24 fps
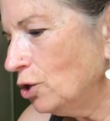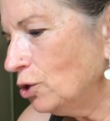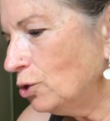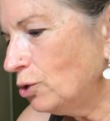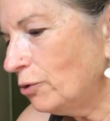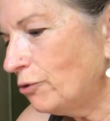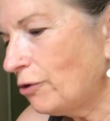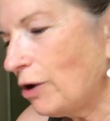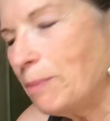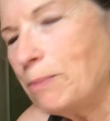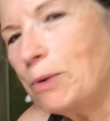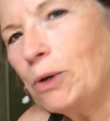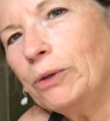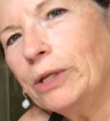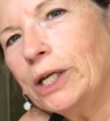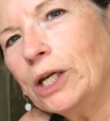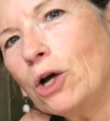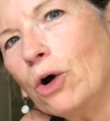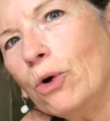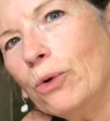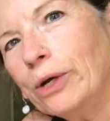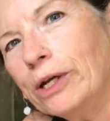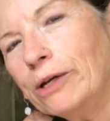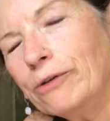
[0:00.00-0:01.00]
So if I'm only
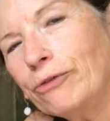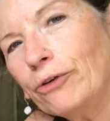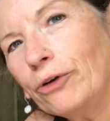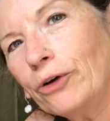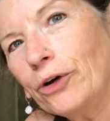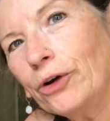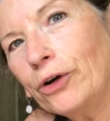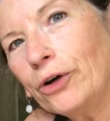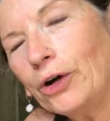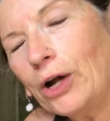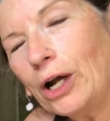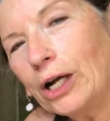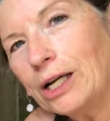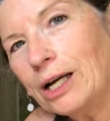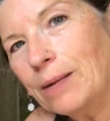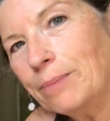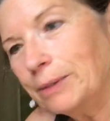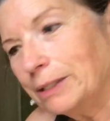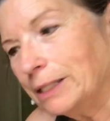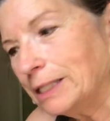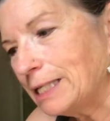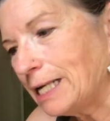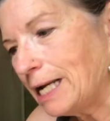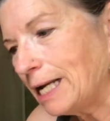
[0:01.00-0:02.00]
going for a couple of